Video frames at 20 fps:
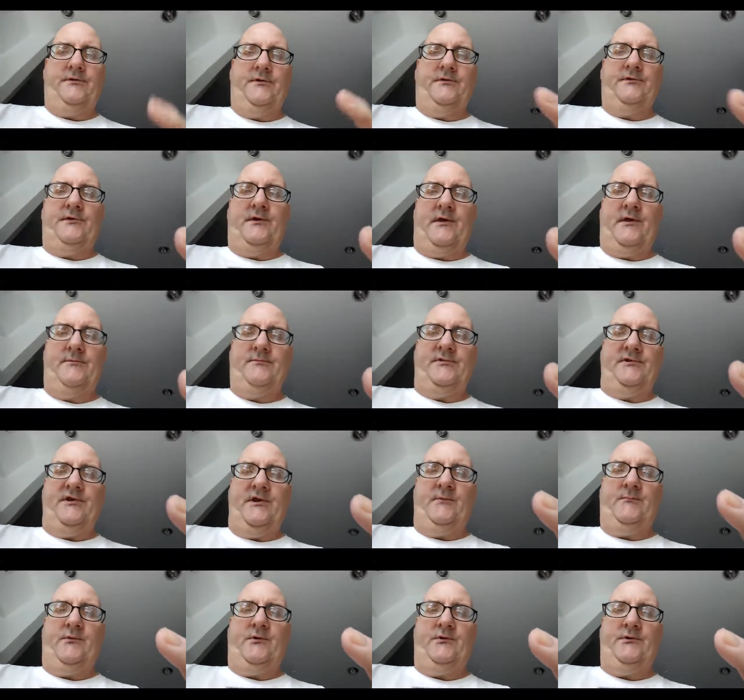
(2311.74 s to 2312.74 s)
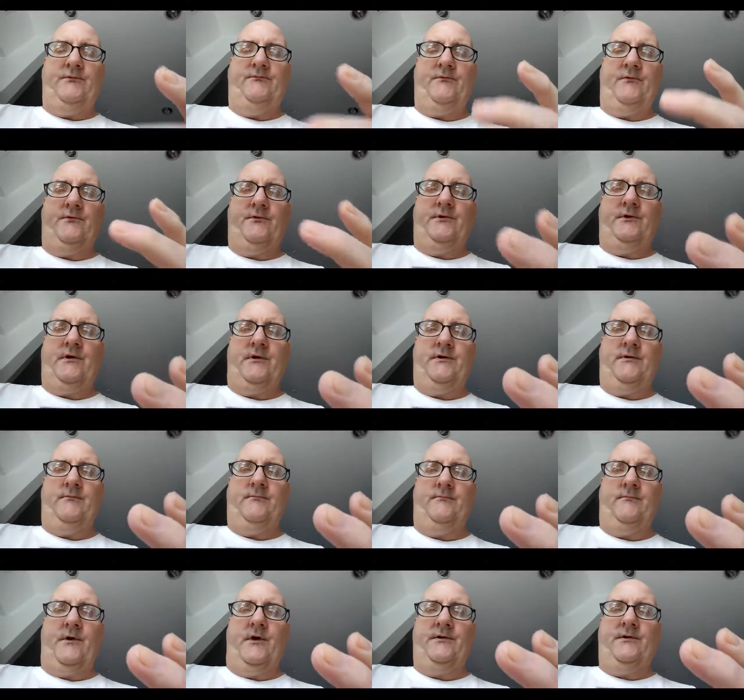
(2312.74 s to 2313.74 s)
got the timestamp on your phone, you got
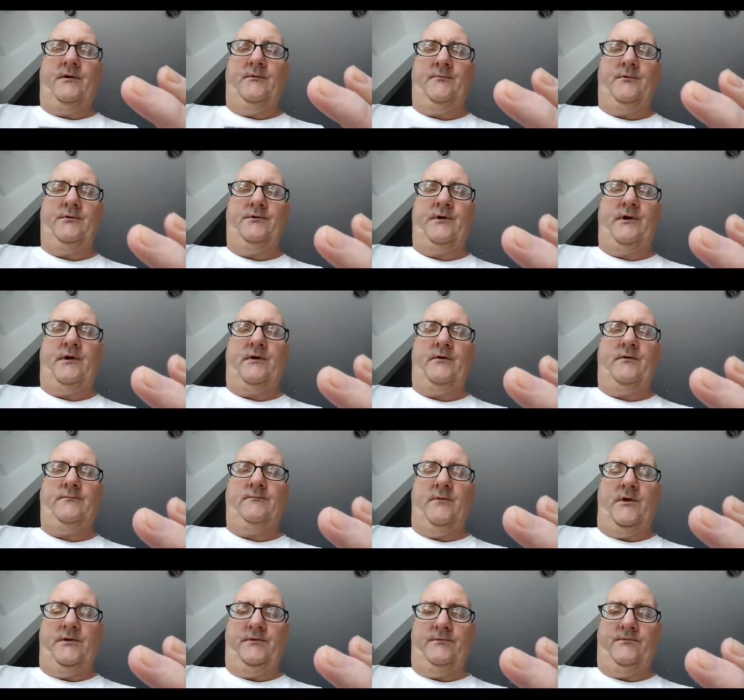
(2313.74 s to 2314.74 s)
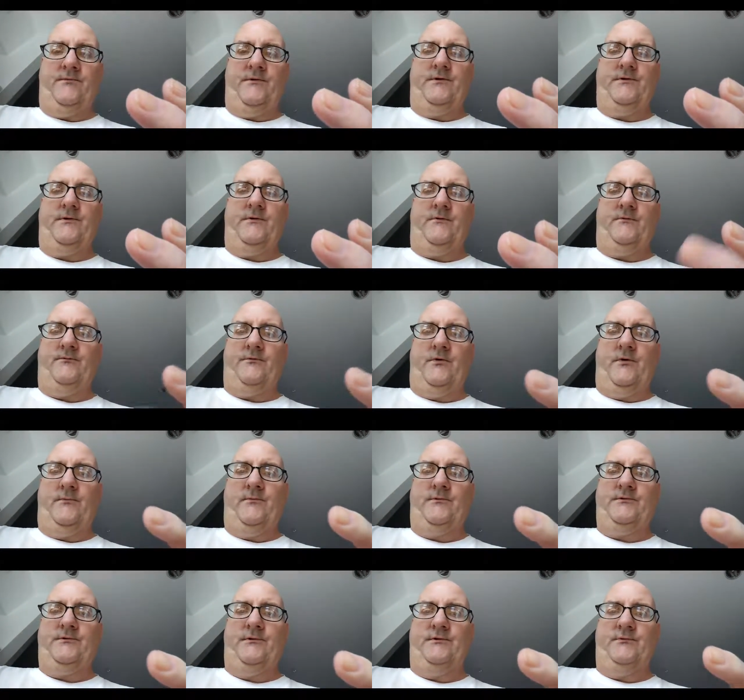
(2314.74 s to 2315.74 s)
my number dialed, make a video of
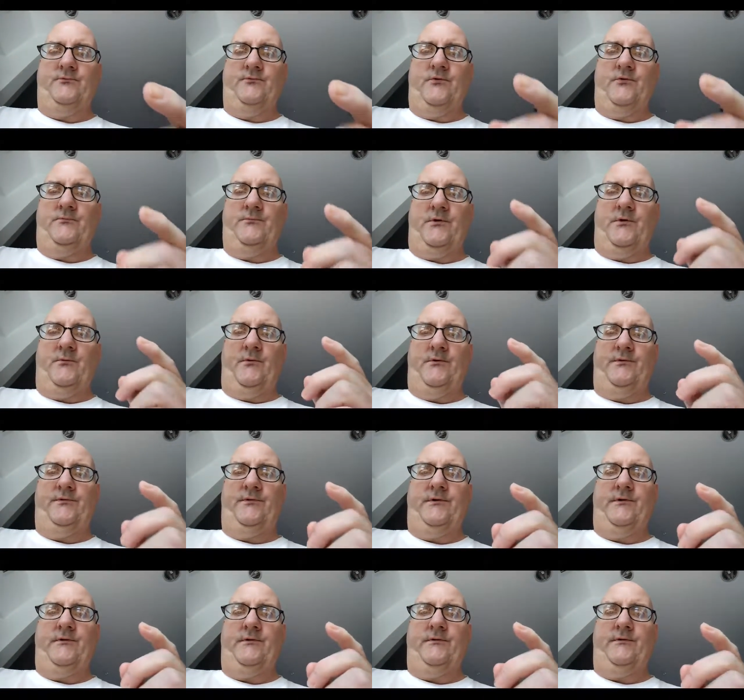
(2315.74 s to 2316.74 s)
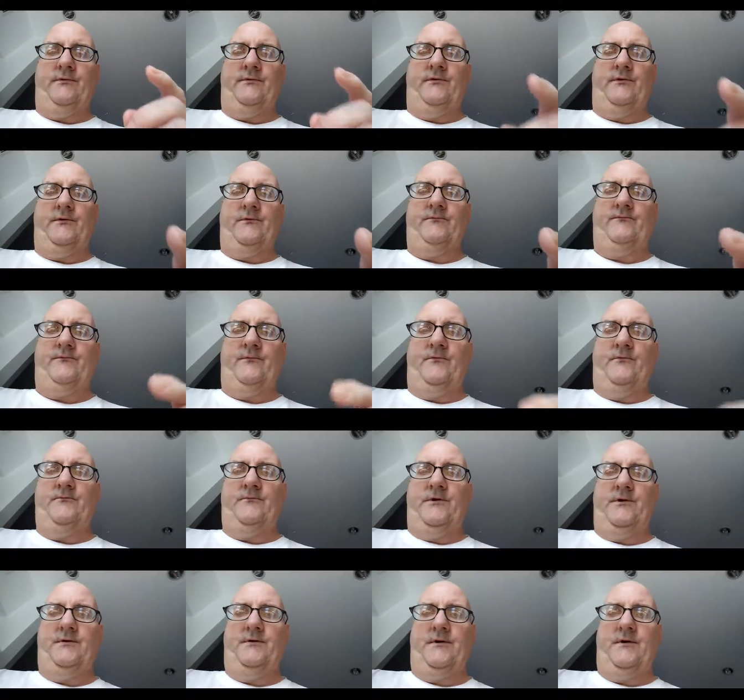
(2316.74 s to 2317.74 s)
whoever's in the room there with you, their
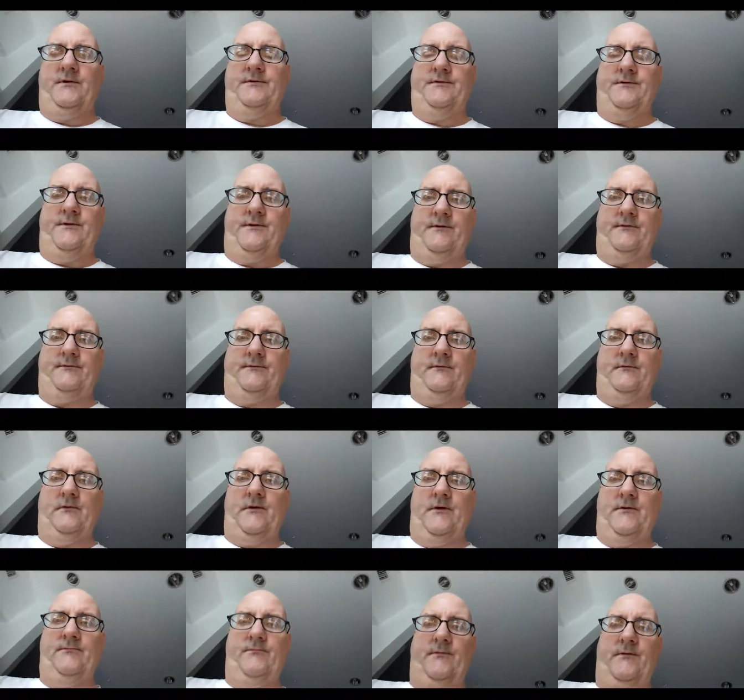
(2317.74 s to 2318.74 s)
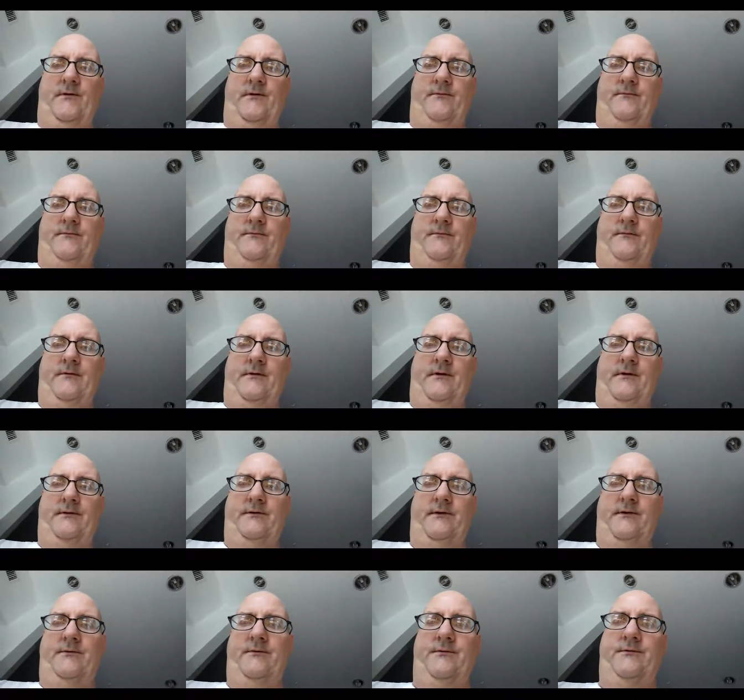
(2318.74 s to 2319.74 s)
phone being hijacked, their lifeline. I
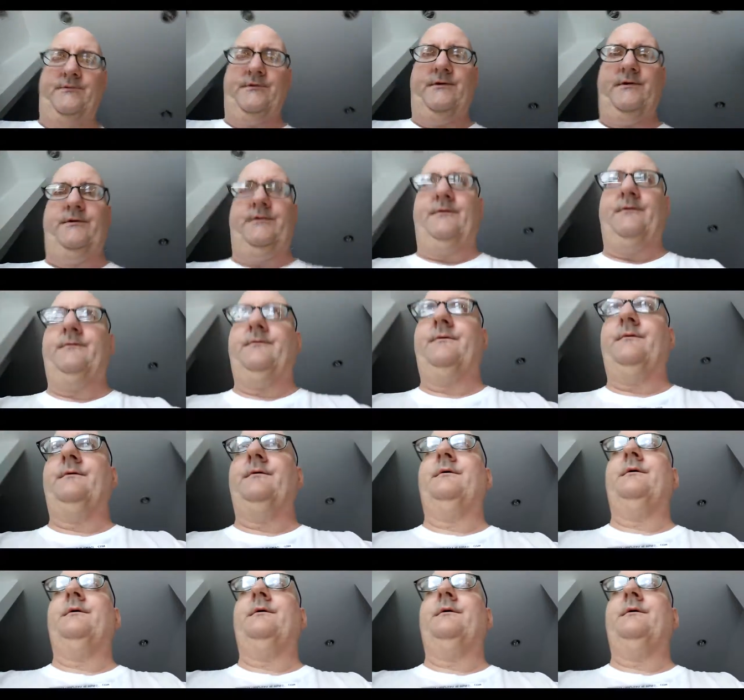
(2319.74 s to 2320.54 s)
guarantee you,